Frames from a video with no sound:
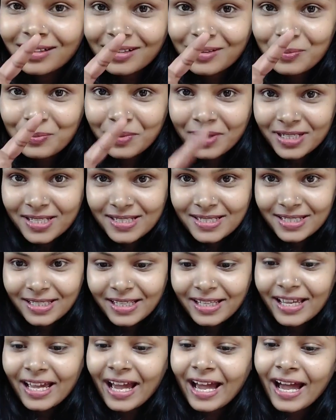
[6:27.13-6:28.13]
Perse,
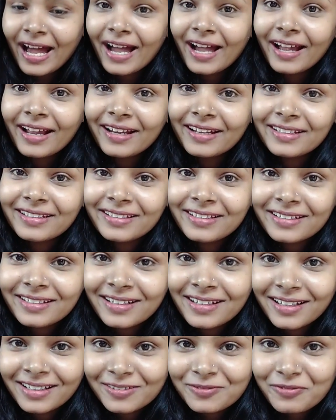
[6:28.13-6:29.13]
and
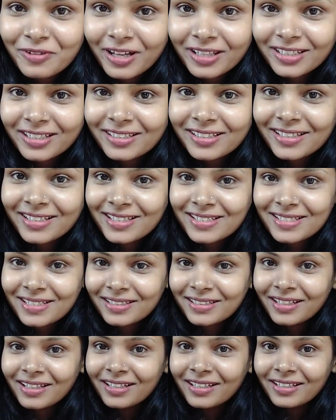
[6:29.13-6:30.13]
her father is
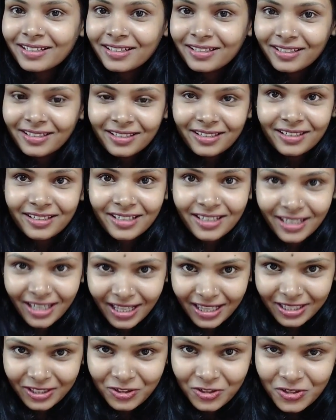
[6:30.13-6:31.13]

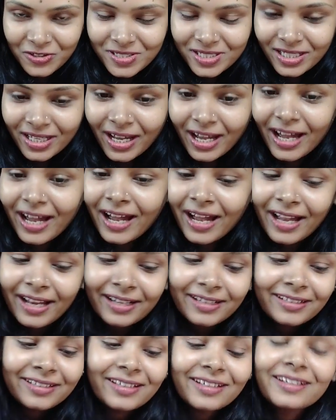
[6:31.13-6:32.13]
Helios,
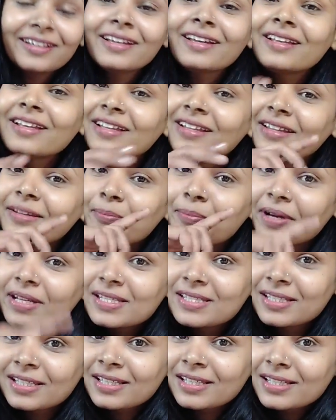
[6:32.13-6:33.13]
and Perse
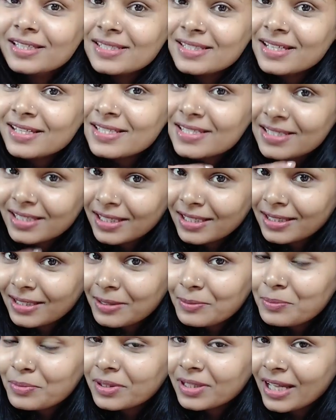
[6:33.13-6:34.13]
is a sea nymph,
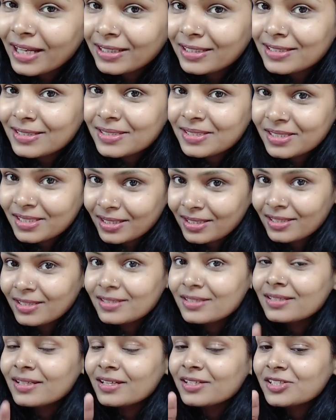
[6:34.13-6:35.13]
that is, she is
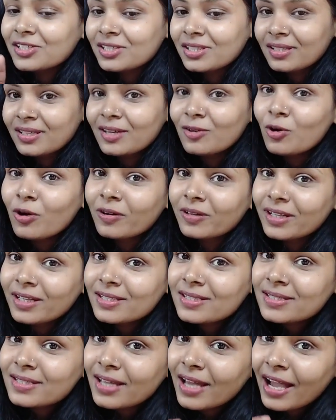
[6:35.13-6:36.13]
a sea goddess,
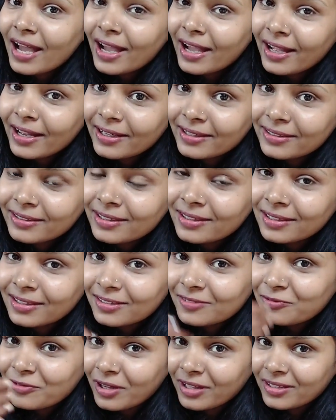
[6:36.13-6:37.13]
and her
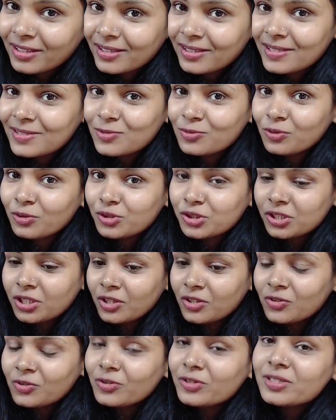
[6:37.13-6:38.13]
father is
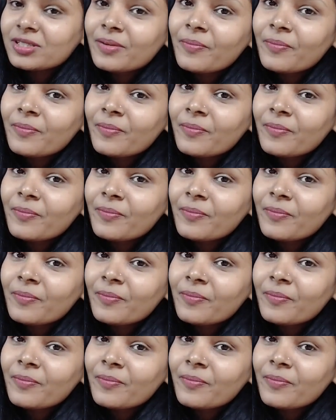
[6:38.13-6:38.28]
Oceanos,